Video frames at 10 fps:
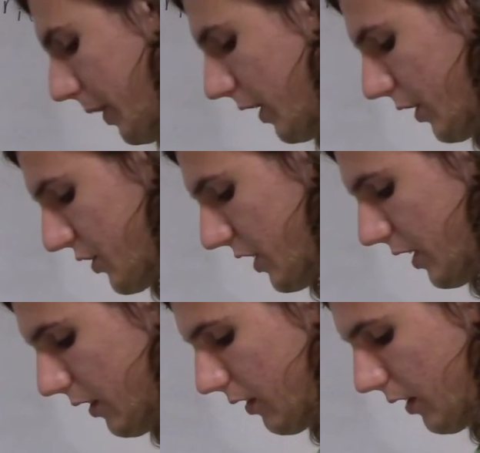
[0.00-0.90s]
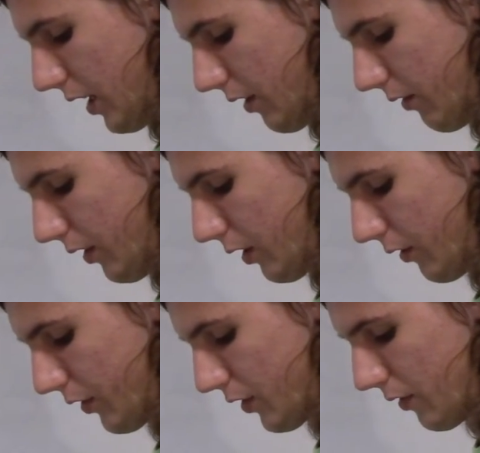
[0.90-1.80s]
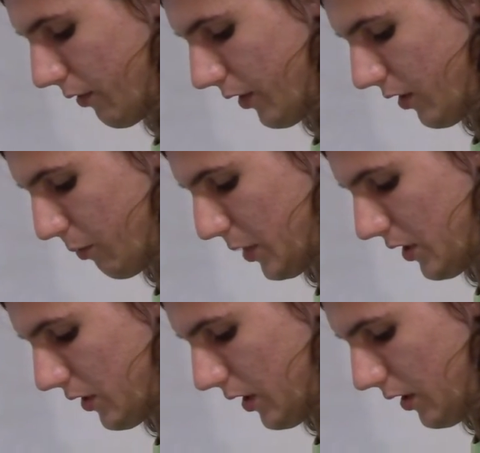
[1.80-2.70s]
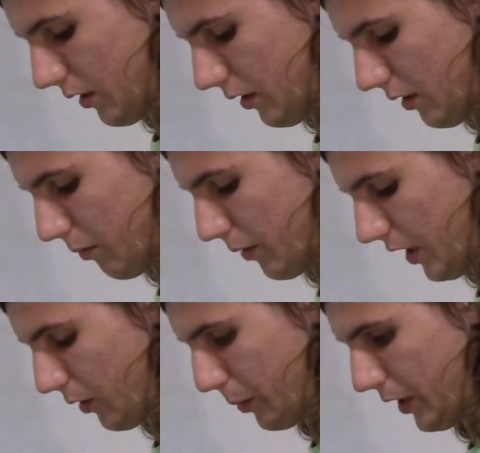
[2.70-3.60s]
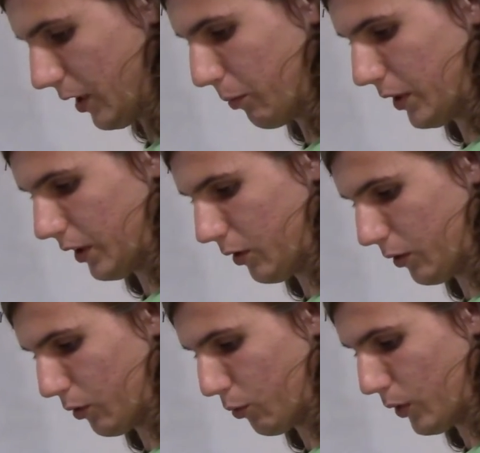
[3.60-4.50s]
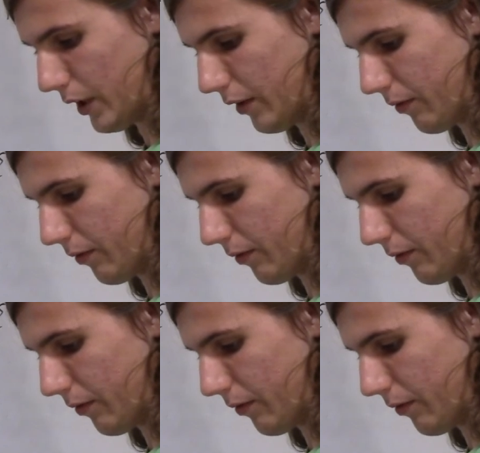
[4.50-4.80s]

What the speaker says: Rj to have the coefficient in front of Pj minus P naught be equal to 1.